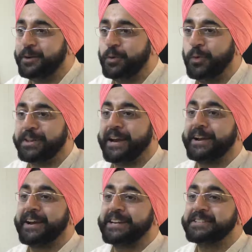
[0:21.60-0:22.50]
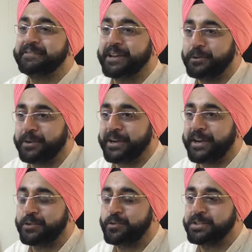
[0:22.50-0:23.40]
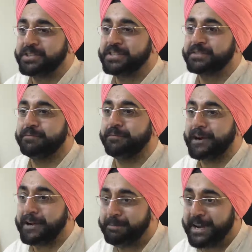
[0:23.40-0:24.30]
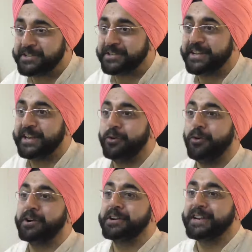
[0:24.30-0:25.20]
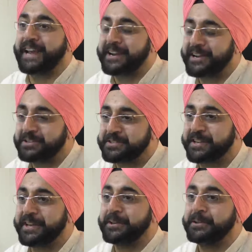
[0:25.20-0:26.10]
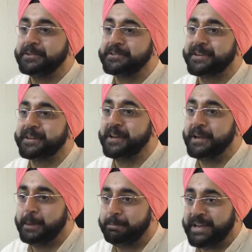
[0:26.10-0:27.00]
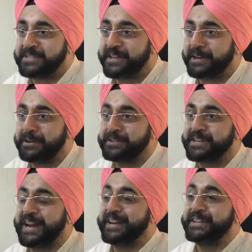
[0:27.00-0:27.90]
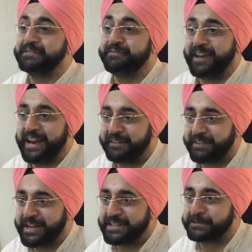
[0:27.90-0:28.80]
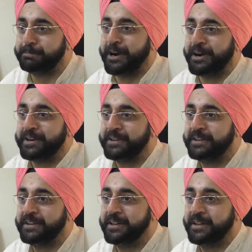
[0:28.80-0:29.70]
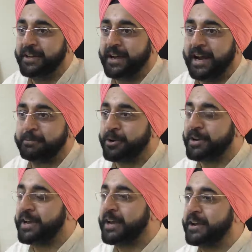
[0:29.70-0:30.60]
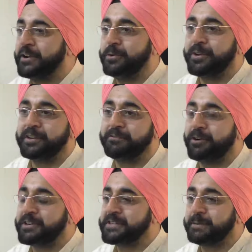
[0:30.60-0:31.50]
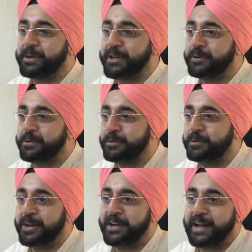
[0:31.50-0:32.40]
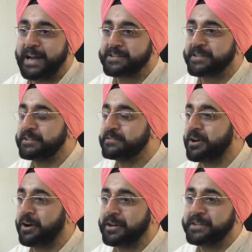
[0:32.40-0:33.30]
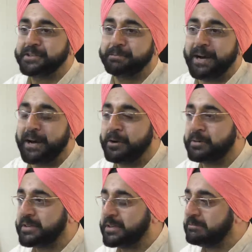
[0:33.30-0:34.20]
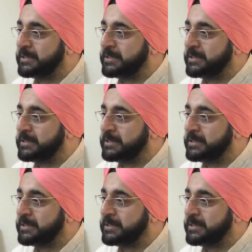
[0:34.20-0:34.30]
Who are the kind of guys that we are looking at? Who are just fundamentally on technical skills and basic understandings very, very smart. I'm not here looking for somebody who has a knowledge about